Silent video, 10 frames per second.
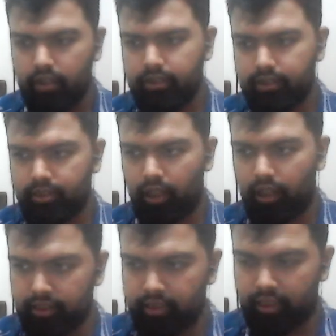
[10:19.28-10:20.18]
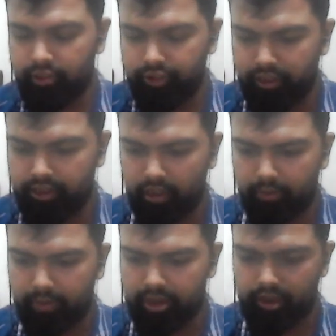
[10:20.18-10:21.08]
stars and trees are
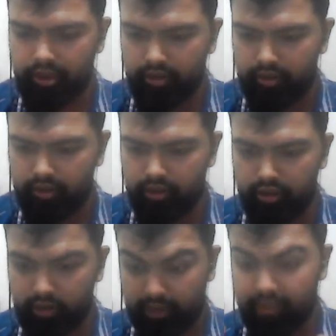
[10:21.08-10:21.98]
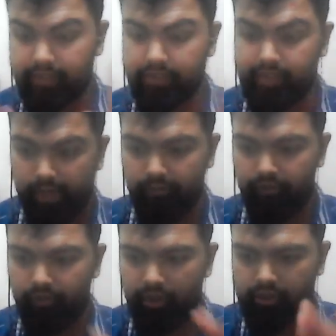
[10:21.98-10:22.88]
mentioned in the same
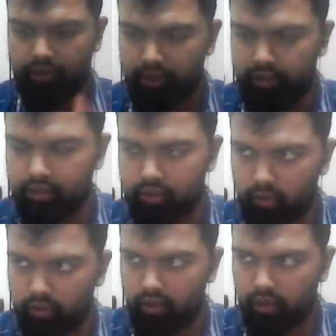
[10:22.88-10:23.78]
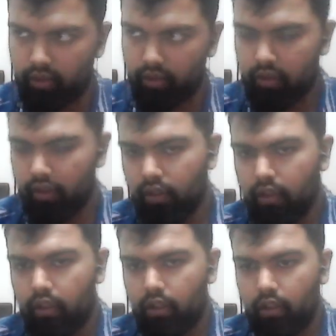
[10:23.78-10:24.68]
verse in Surah
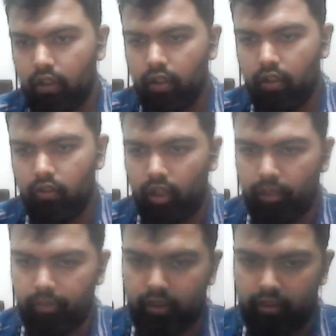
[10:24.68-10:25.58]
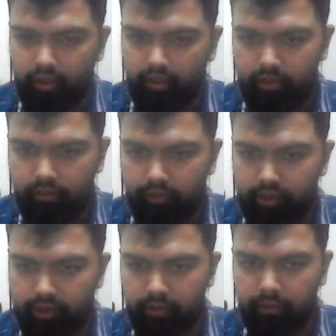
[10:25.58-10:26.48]
Rahman,
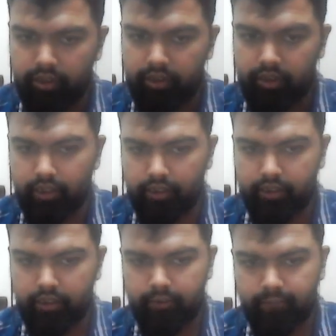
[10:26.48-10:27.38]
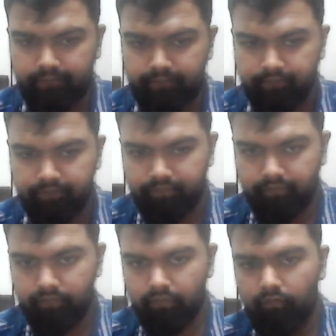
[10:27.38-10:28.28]
verse number 6.
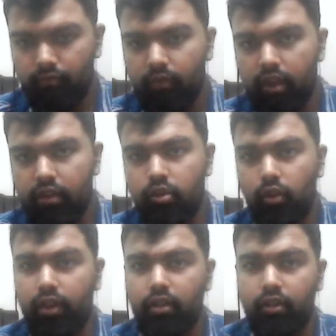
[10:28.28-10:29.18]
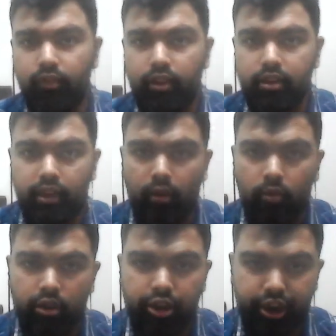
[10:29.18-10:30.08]
So another verse that I
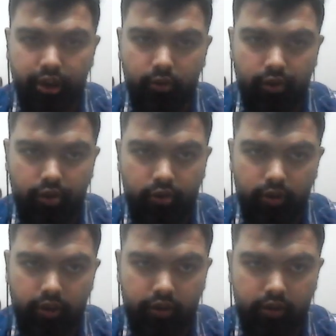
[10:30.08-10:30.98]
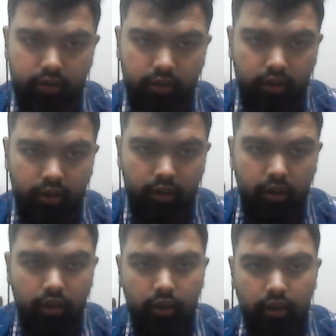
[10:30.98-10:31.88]
want to share with you is
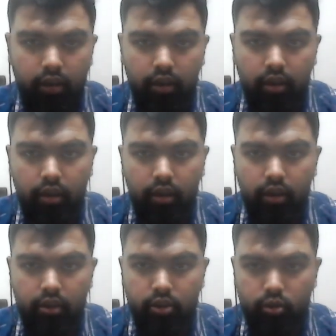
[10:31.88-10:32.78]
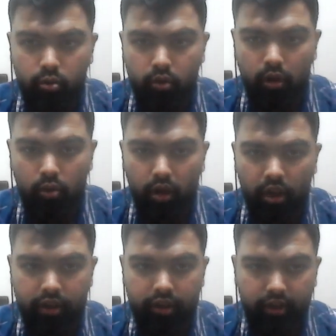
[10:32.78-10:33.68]
Surah
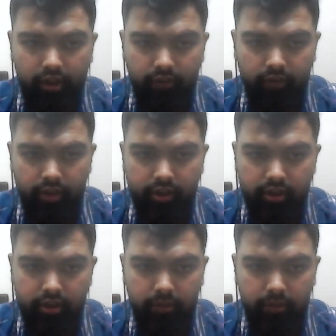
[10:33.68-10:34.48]
Al-Waqi'a, verse